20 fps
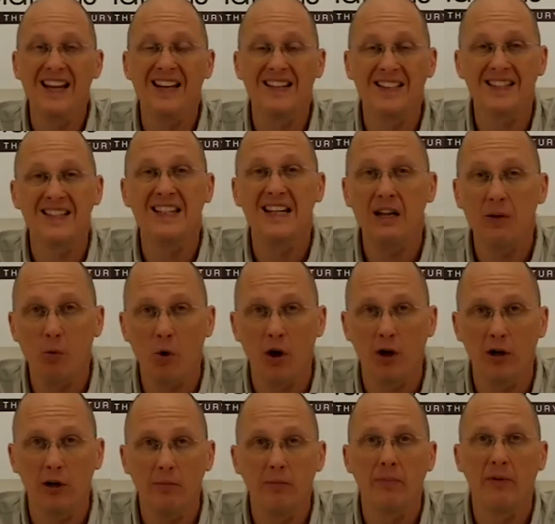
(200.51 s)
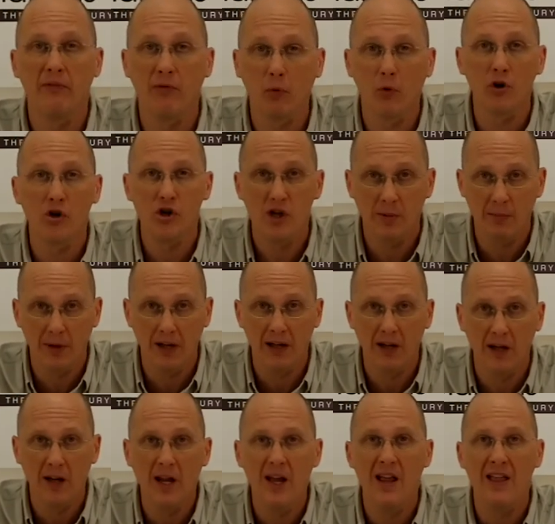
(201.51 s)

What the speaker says: in seawater before shipping.